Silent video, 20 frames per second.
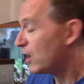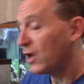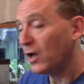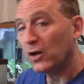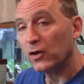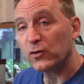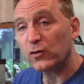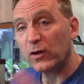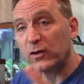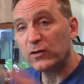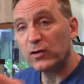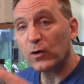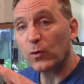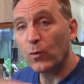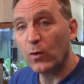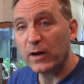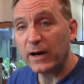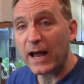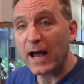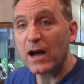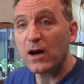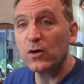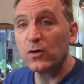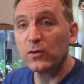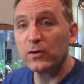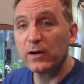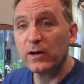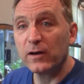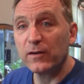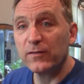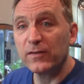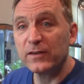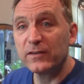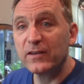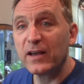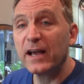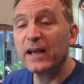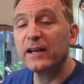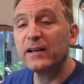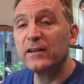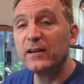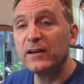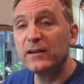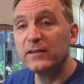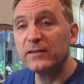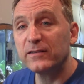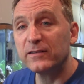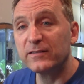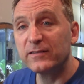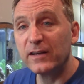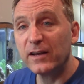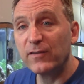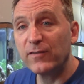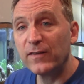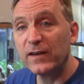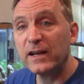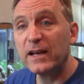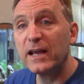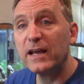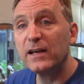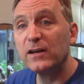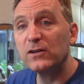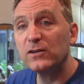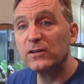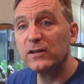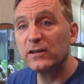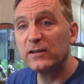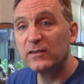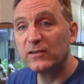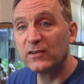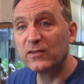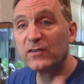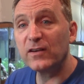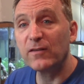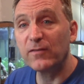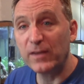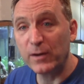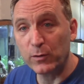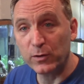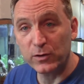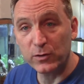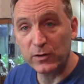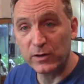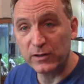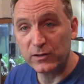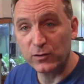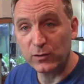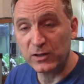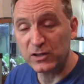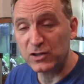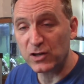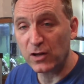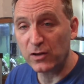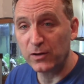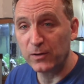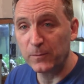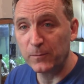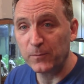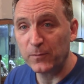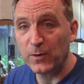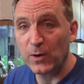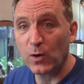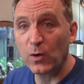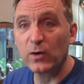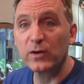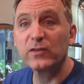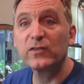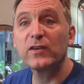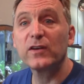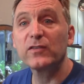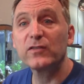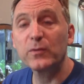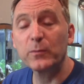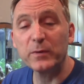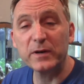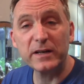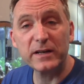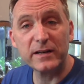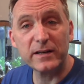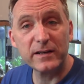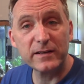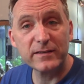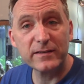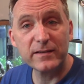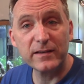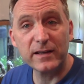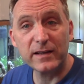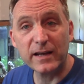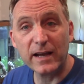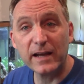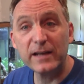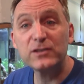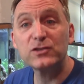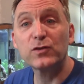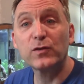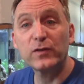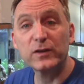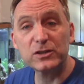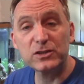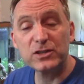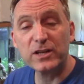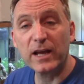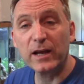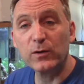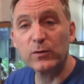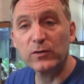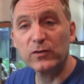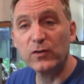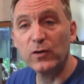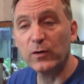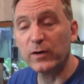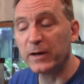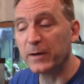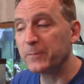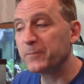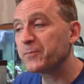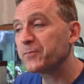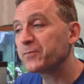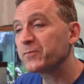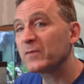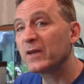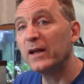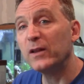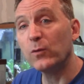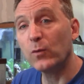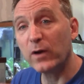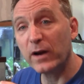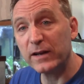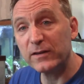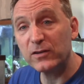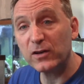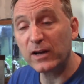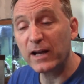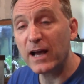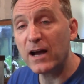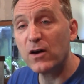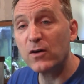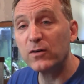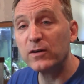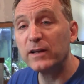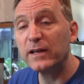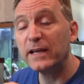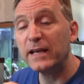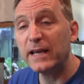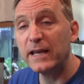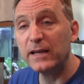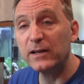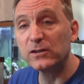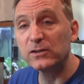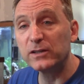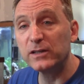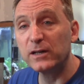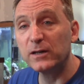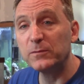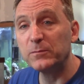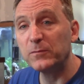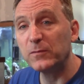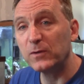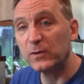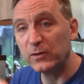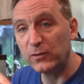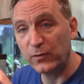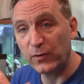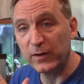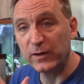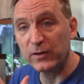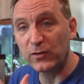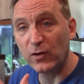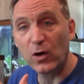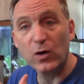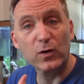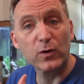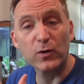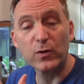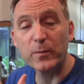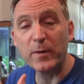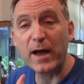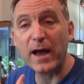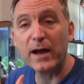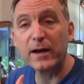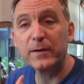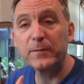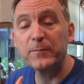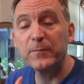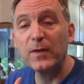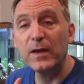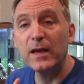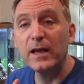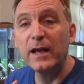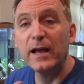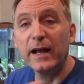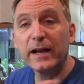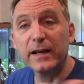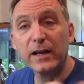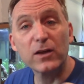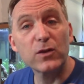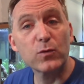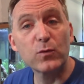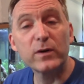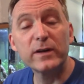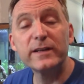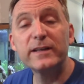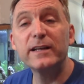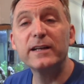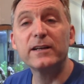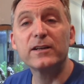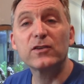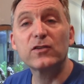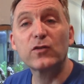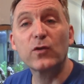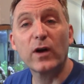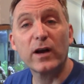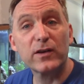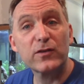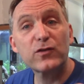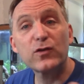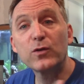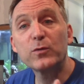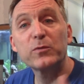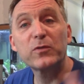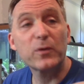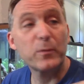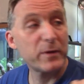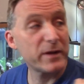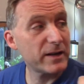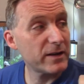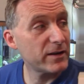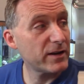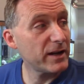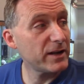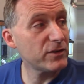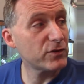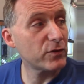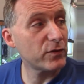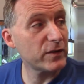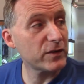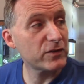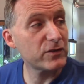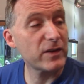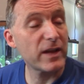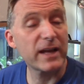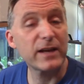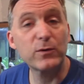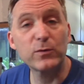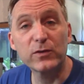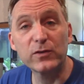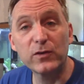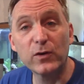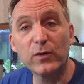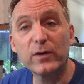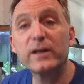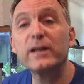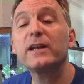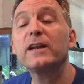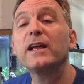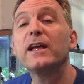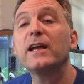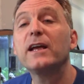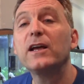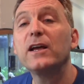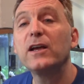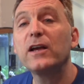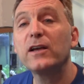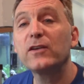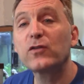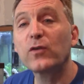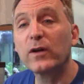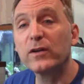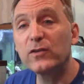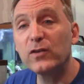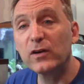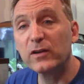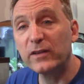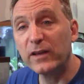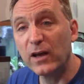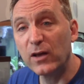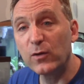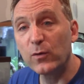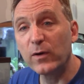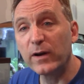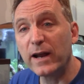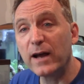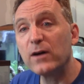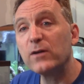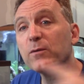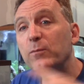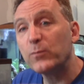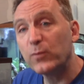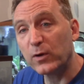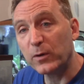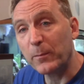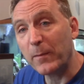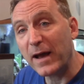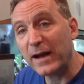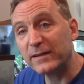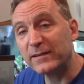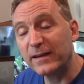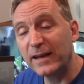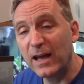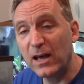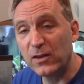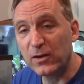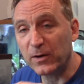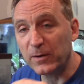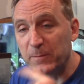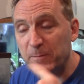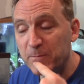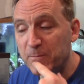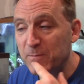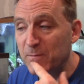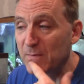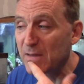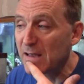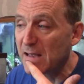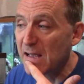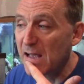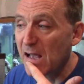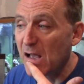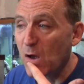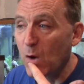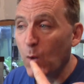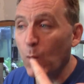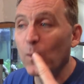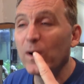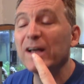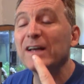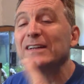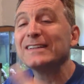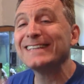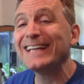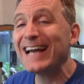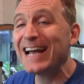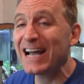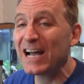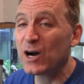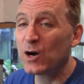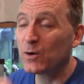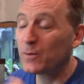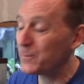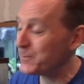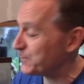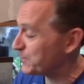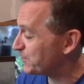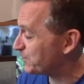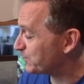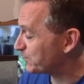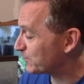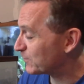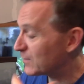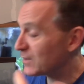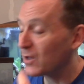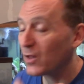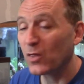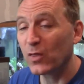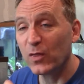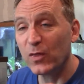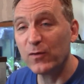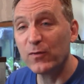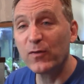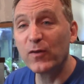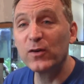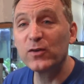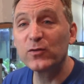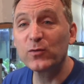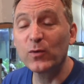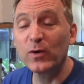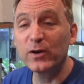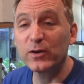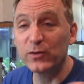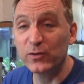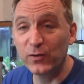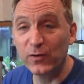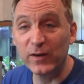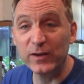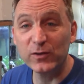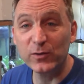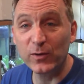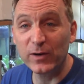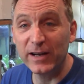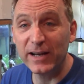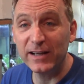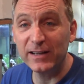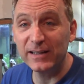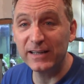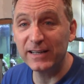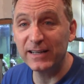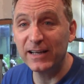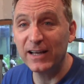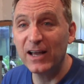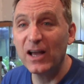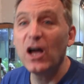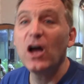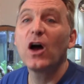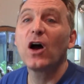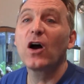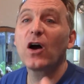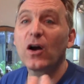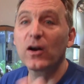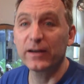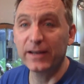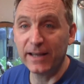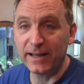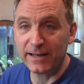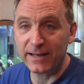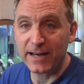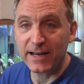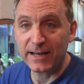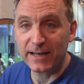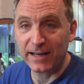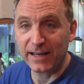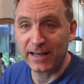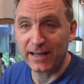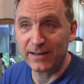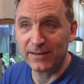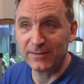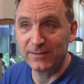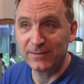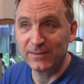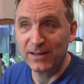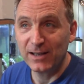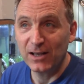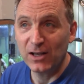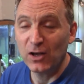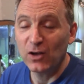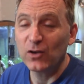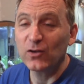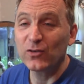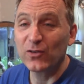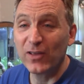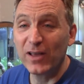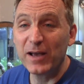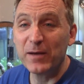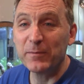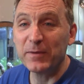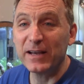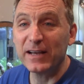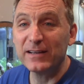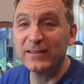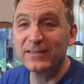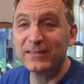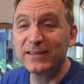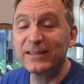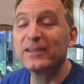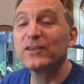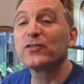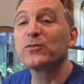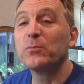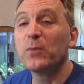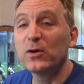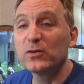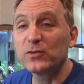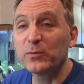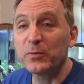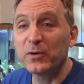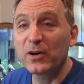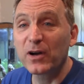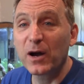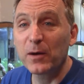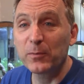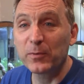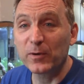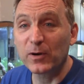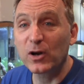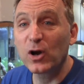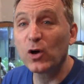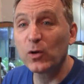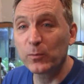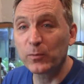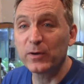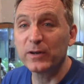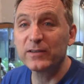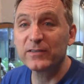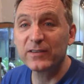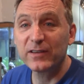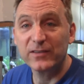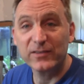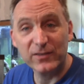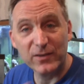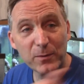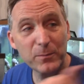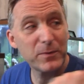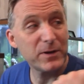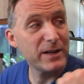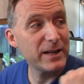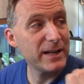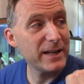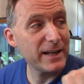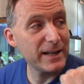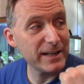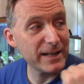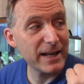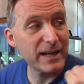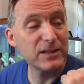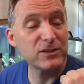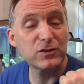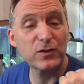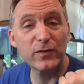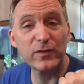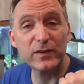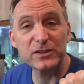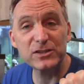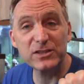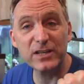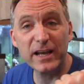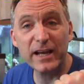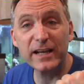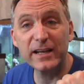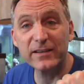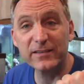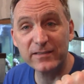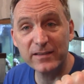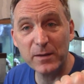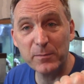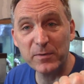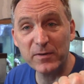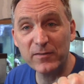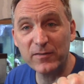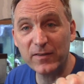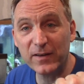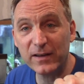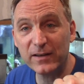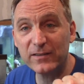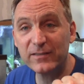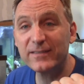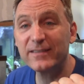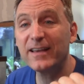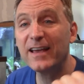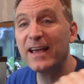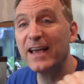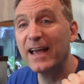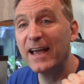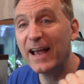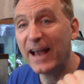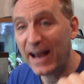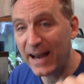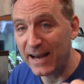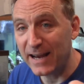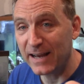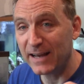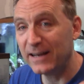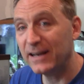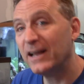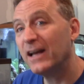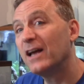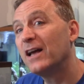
so I took one out of the tank to see if it healed, to see if they were doing it to each other, or to see if somebody in the, the angelfish tank was doing it. And the one I took out healed up, his fins all grew back, and the other one didn't, so I assumed somebody in the angelfish tank was doing it. So I took the other one out, put them back together. Well, now, the first one whose fins were healing are getting eaten again. So that means that there's multiple culprits. Somebody in the angelfish tank is nipping fins, and